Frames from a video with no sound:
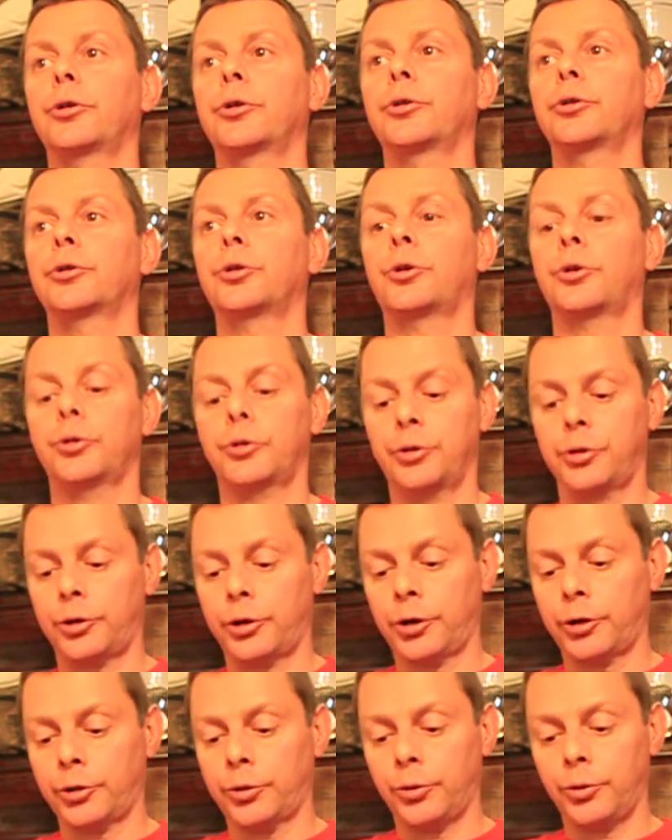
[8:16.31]
Your charging
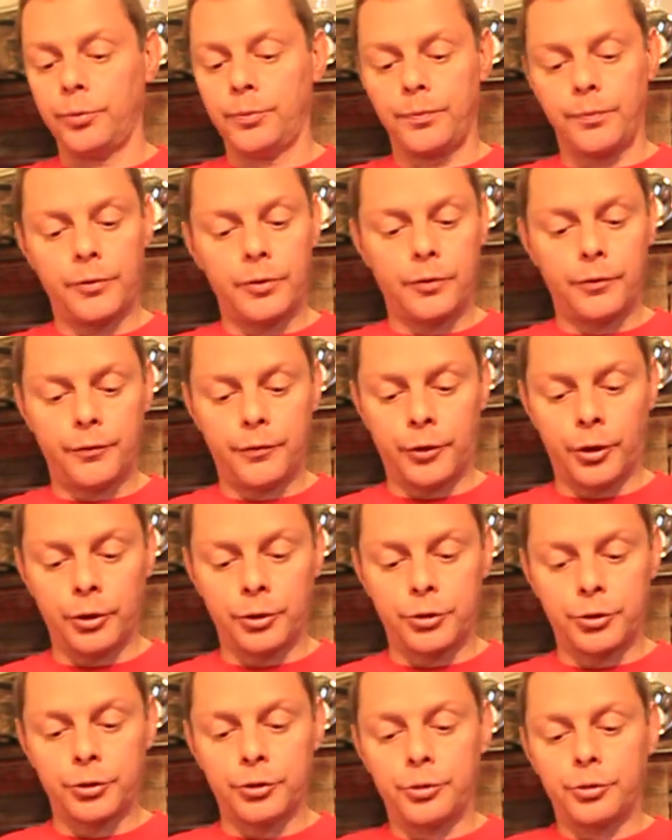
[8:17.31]
handle
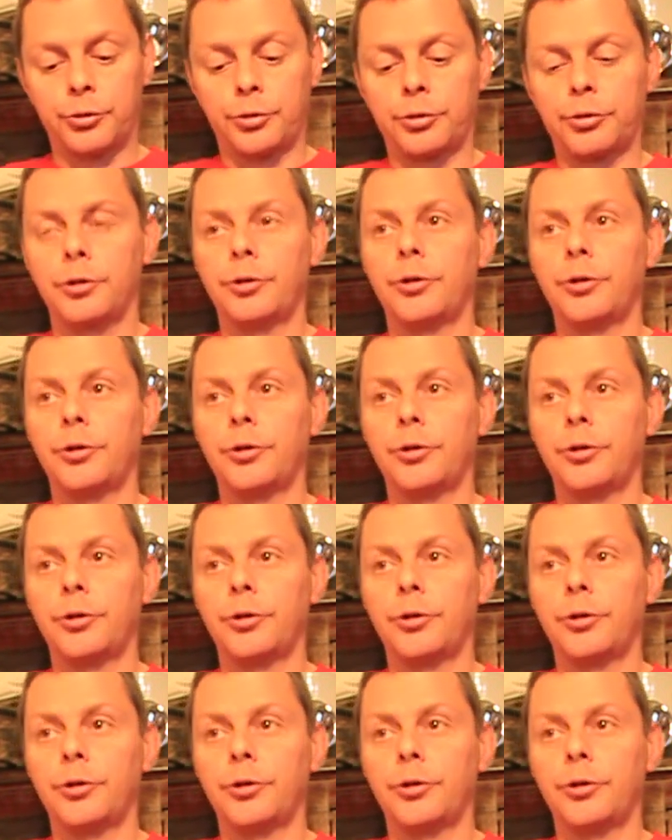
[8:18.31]
functions,